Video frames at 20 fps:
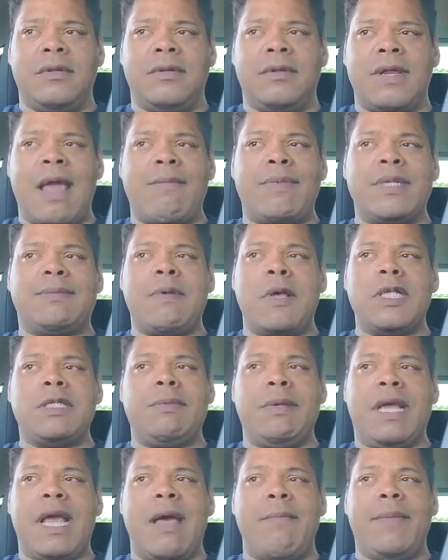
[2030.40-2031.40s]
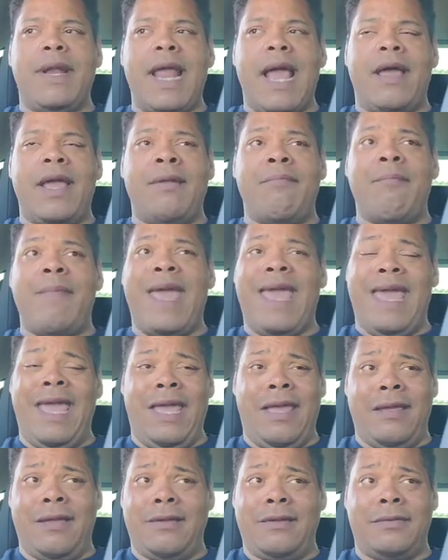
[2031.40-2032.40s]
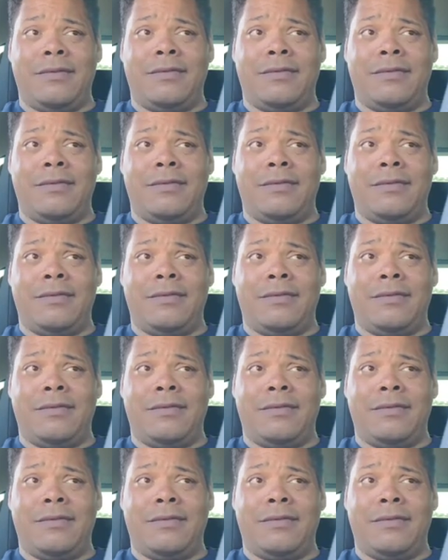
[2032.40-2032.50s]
that was supposed to be coming out in May?